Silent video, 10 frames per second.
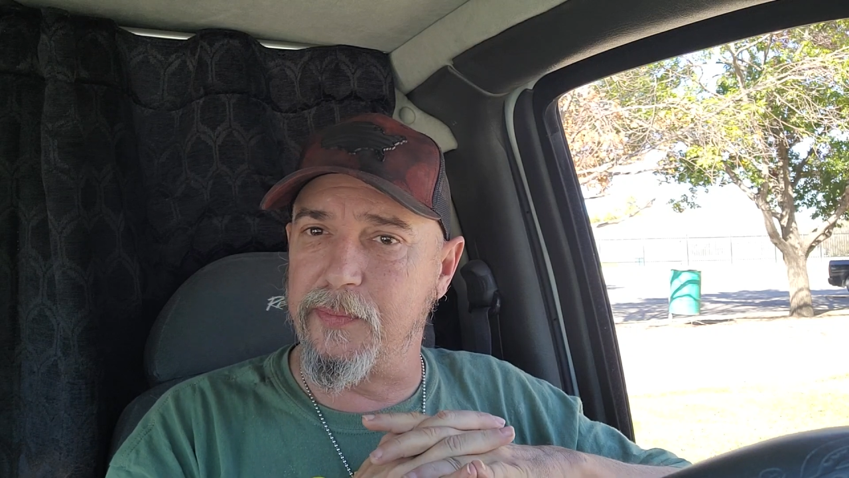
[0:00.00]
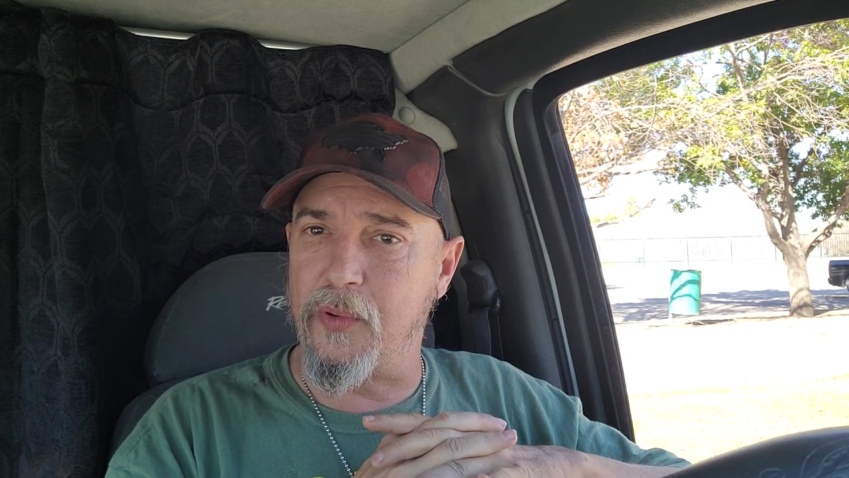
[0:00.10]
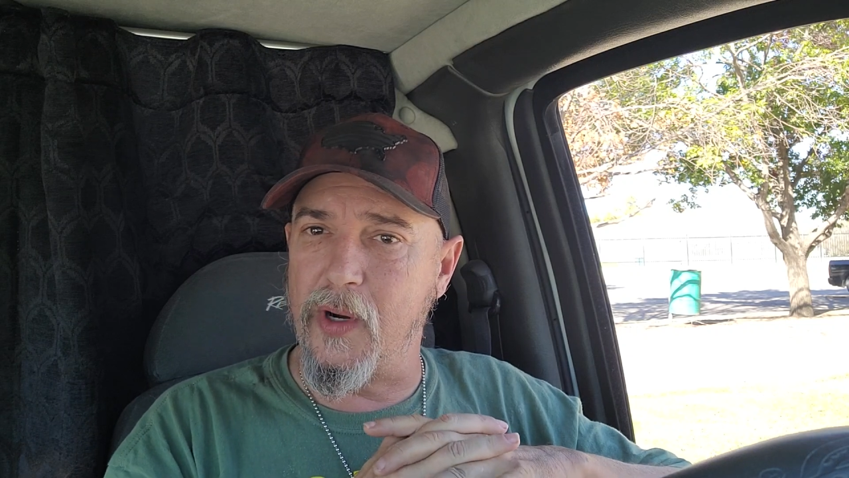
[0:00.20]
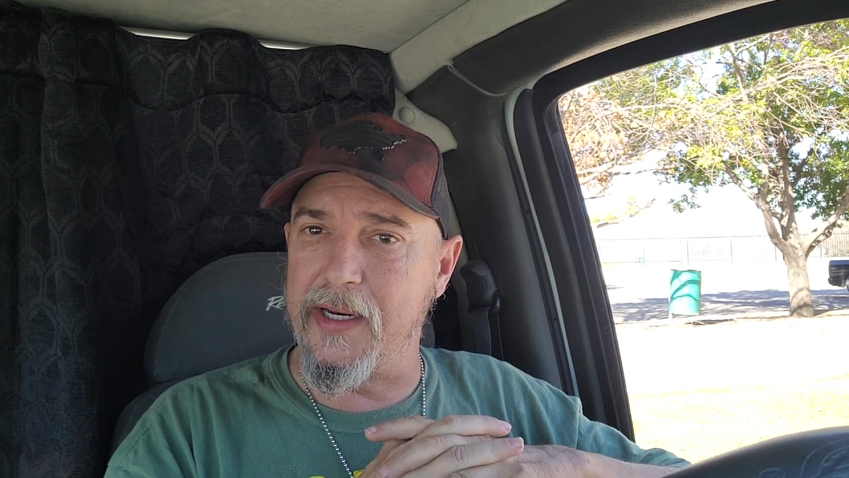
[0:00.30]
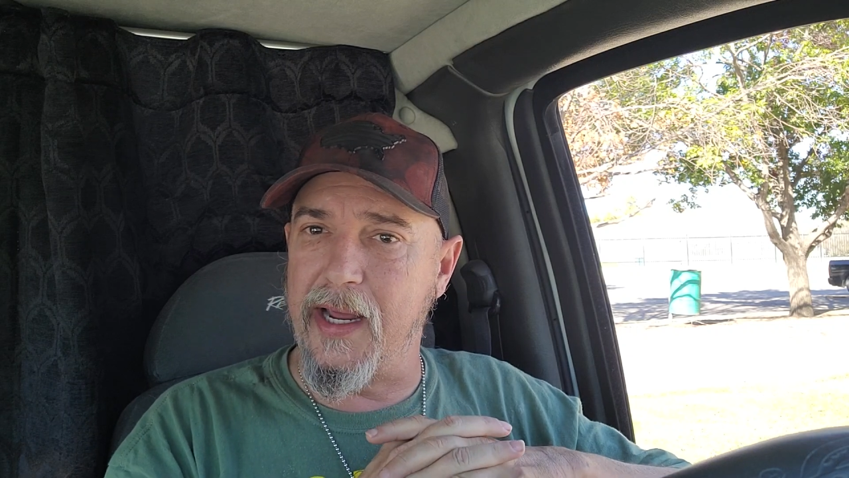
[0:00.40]

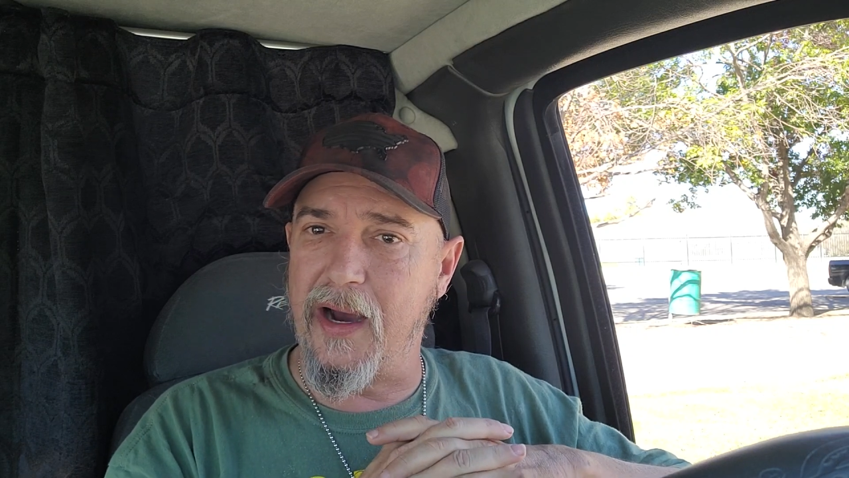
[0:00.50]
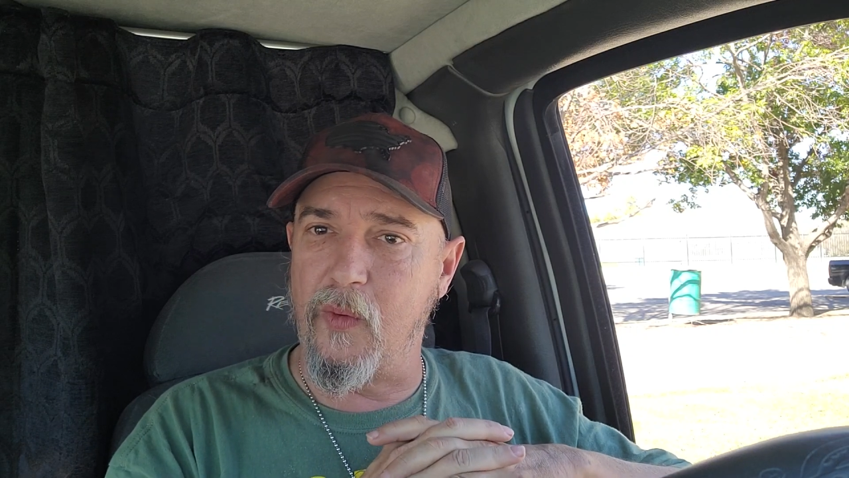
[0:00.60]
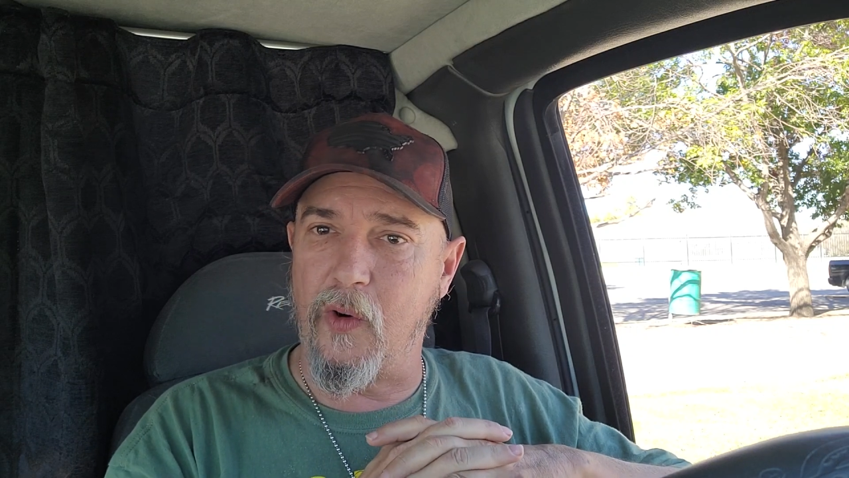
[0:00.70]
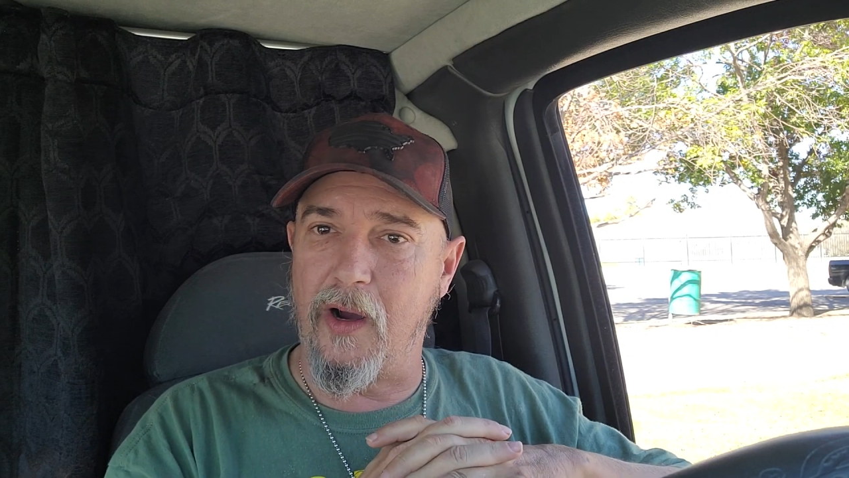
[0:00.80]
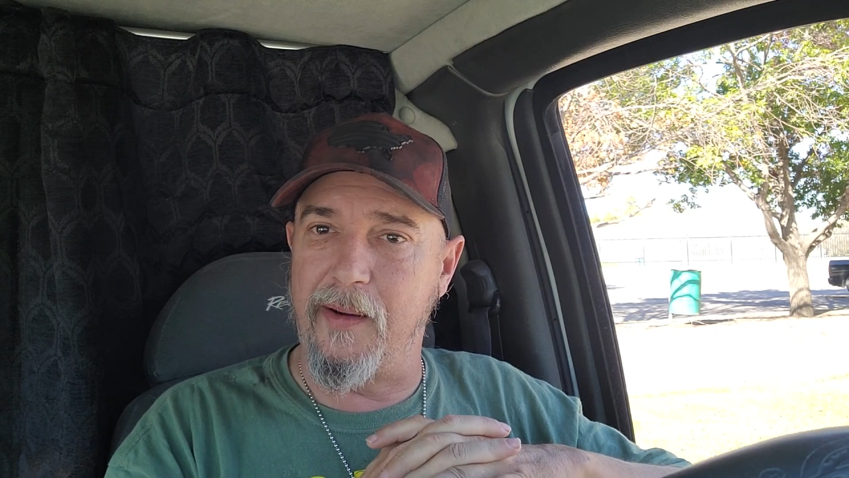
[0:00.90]
point now
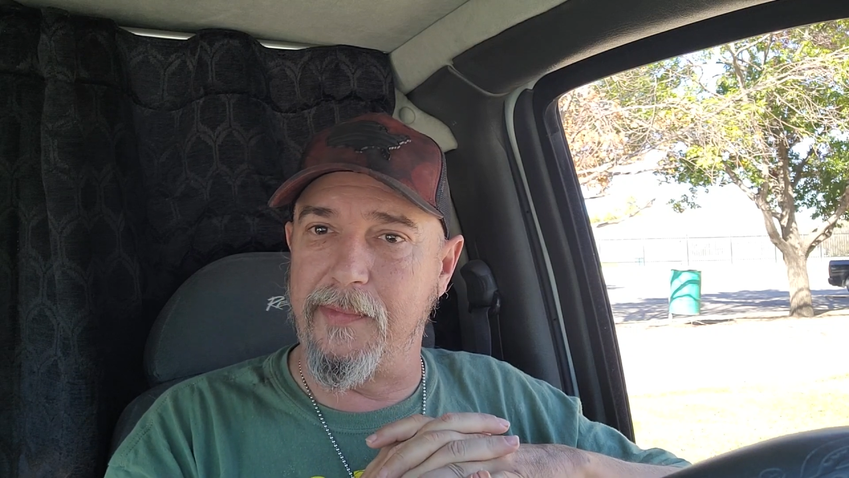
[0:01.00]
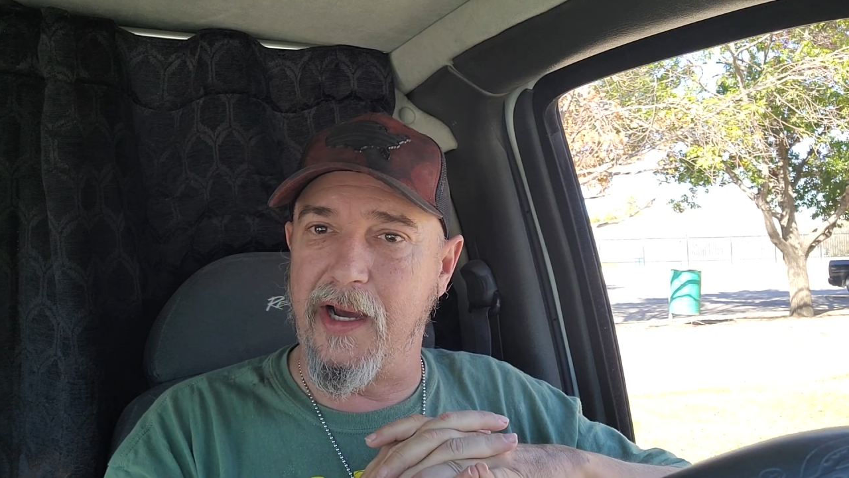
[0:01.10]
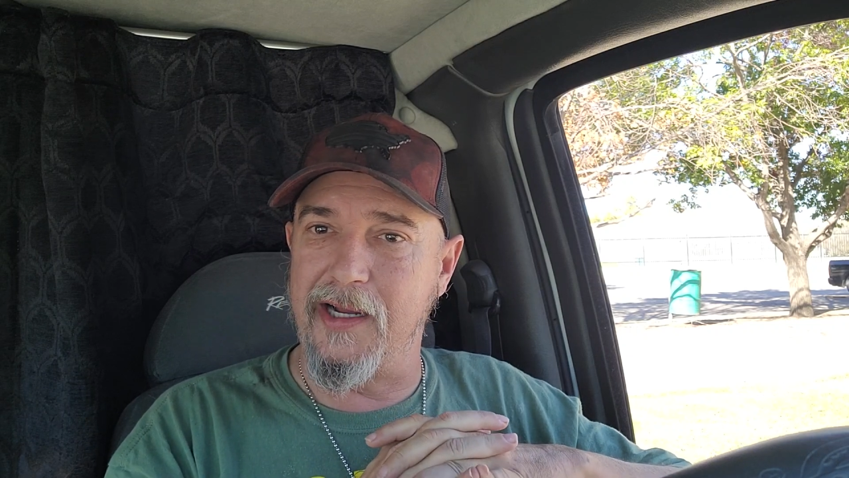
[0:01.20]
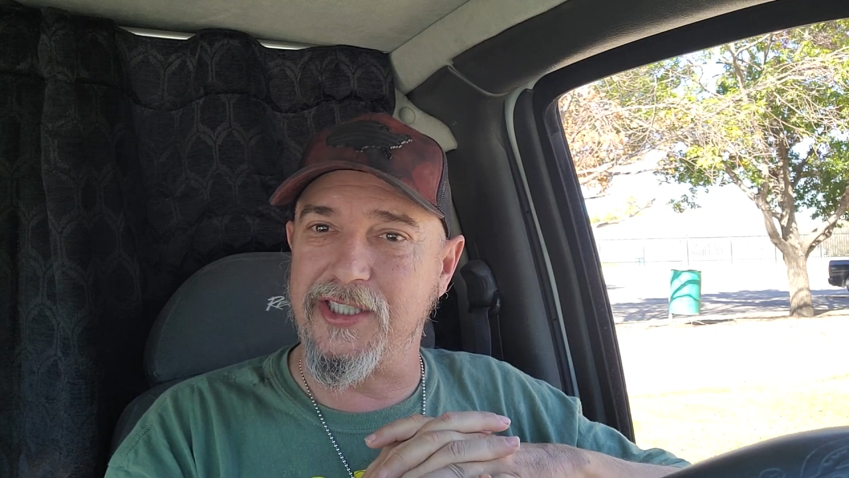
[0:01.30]
where I'm not